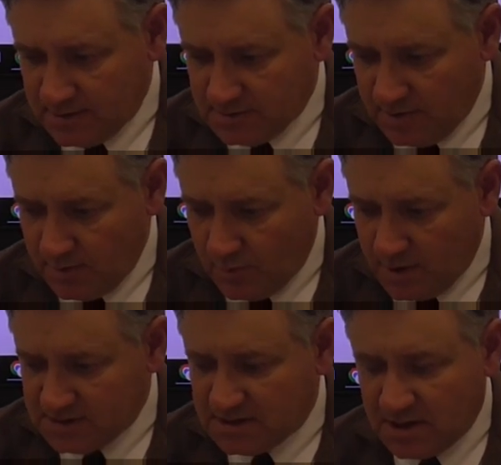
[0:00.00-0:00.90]
So it
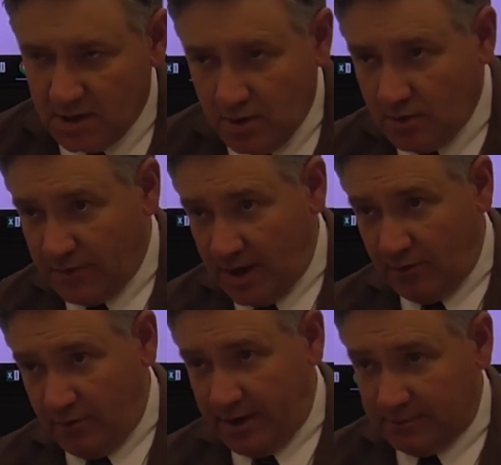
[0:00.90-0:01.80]
wants to go
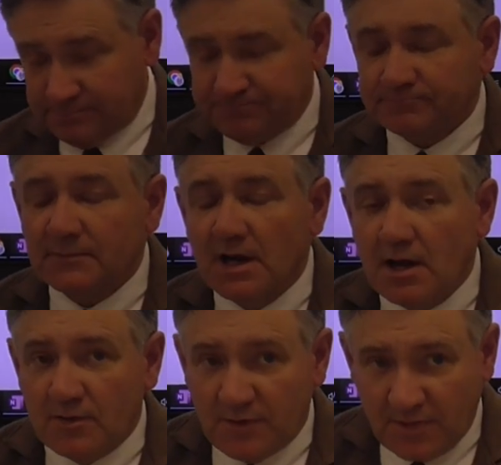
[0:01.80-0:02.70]
that way.
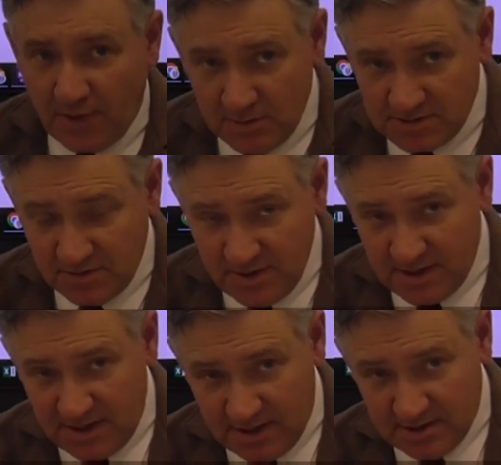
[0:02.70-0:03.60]
The closer
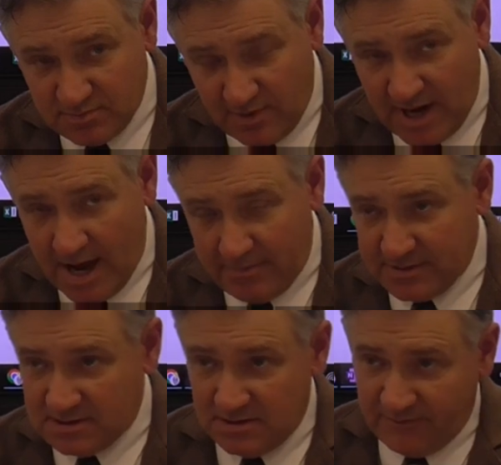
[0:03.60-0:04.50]
it is, what
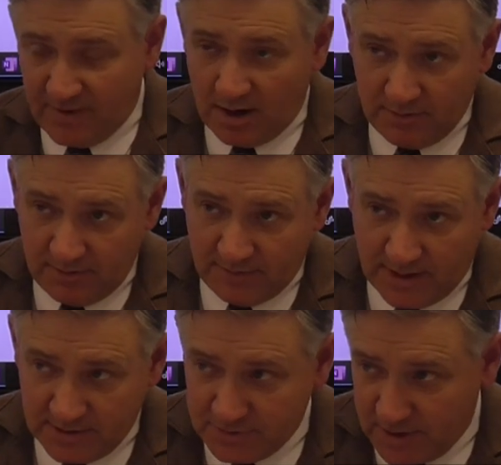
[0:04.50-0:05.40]
happens to the value of
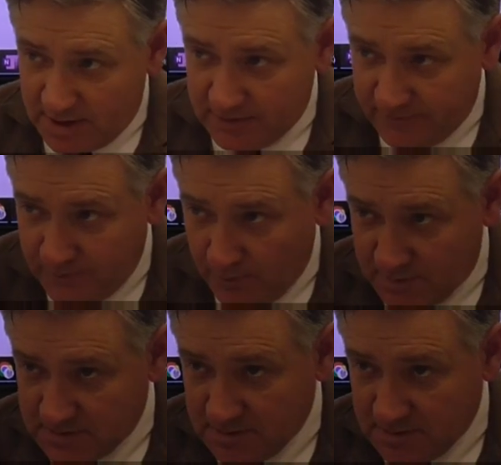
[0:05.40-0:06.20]
that attractive force?